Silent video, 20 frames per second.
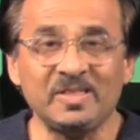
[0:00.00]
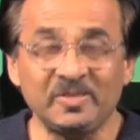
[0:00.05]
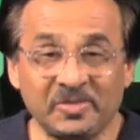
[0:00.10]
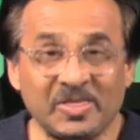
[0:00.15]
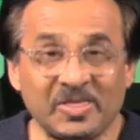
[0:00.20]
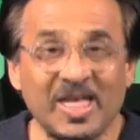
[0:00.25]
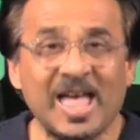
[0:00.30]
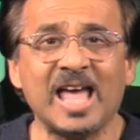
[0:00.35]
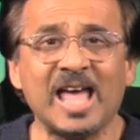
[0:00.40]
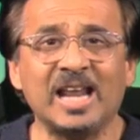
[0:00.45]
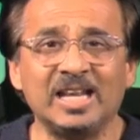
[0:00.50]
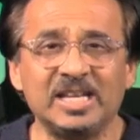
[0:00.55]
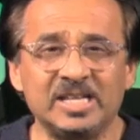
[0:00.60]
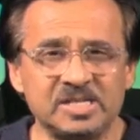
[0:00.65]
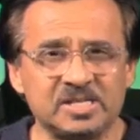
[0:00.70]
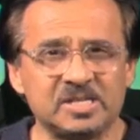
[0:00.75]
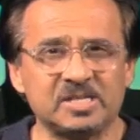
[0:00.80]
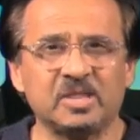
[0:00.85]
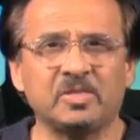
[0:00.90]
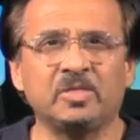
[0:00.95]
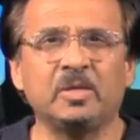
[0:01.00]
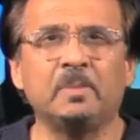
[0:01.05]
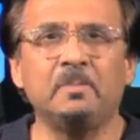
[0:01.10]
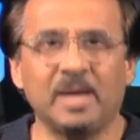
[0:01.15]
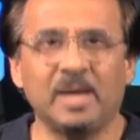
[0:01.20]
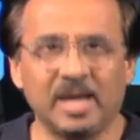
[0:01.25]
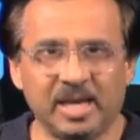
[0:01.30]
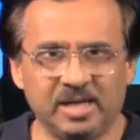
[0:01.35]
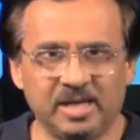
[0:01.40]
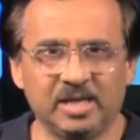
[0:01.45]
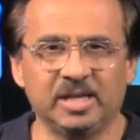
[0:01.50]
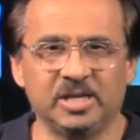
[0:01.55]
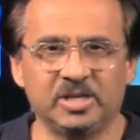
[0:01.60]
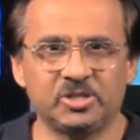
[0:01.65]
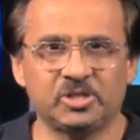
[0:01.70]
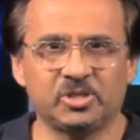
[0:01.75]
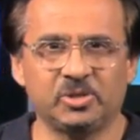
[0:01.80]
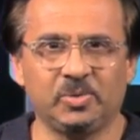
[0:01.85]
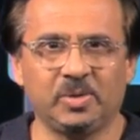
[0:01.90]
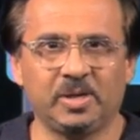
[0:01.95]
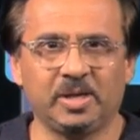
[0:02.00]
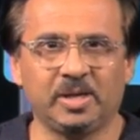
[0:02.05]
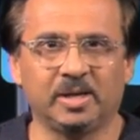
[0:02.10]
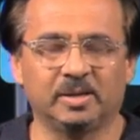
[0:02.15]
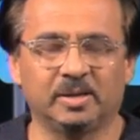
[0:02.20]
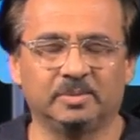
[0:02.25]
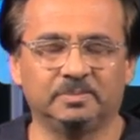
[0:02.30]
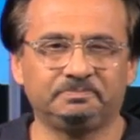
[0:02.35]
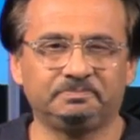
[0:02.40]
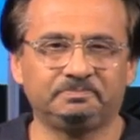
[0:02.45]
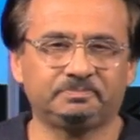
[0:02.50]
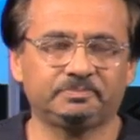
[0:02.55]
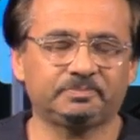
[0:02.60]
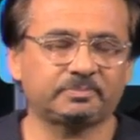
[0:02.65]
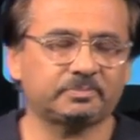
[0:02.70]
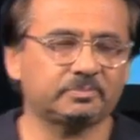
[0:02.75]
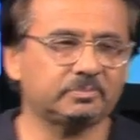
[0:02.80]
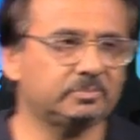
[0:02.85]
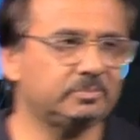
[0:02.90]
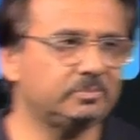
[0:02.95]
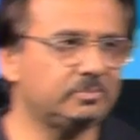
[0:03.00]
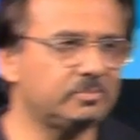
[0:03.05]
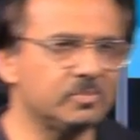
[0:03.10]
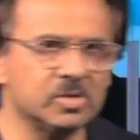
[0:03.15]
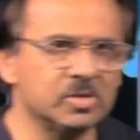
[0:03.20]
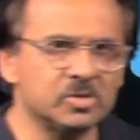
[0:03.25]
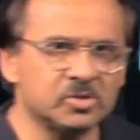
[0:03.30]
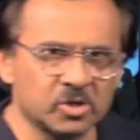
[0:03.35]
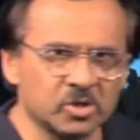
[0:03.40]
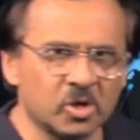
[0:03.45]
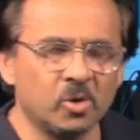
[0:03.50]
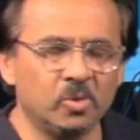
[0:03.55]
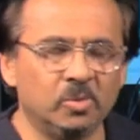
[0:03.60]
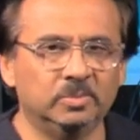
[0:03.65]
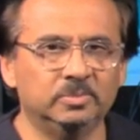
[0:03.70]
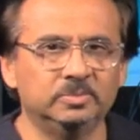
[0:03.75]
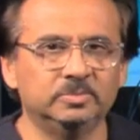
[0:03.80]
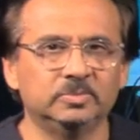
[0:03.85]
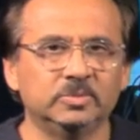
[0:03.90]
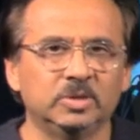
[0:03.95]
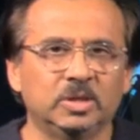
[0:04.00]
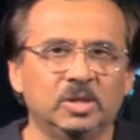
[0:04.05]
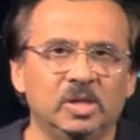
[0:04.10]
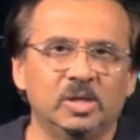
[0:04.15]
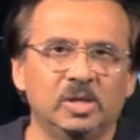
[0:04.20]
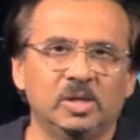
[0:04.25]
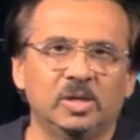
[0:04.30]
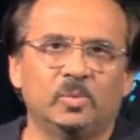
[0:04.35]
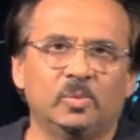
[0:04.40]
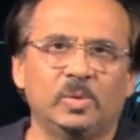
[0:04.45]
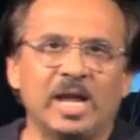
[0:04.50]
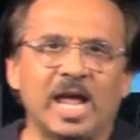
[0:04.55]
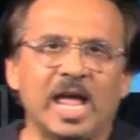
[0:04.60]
That is the main issue here. So we've